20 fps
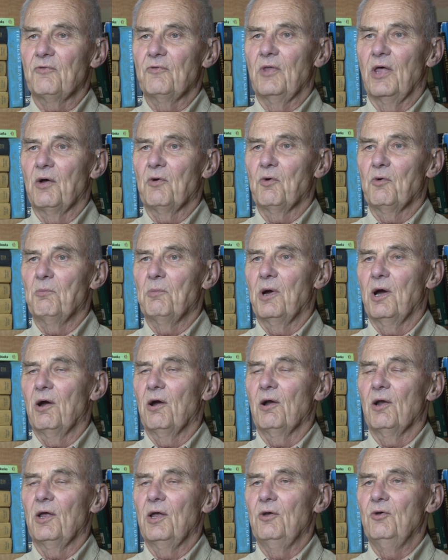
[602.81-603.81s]
and they were
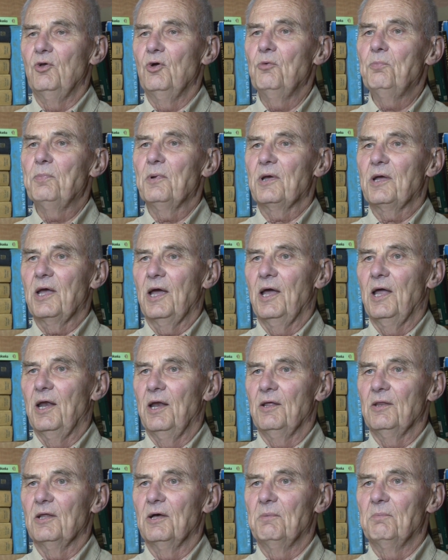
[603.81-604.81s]
merely
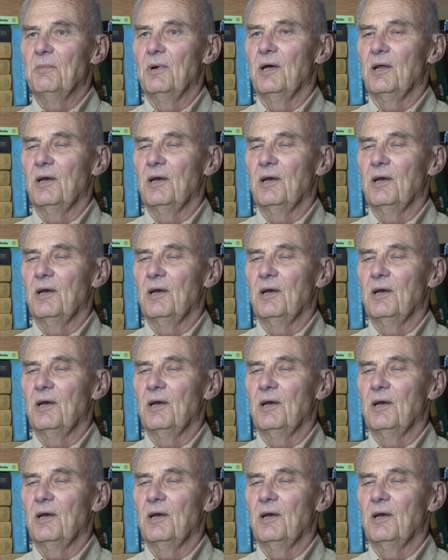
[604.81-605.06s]
duplicating them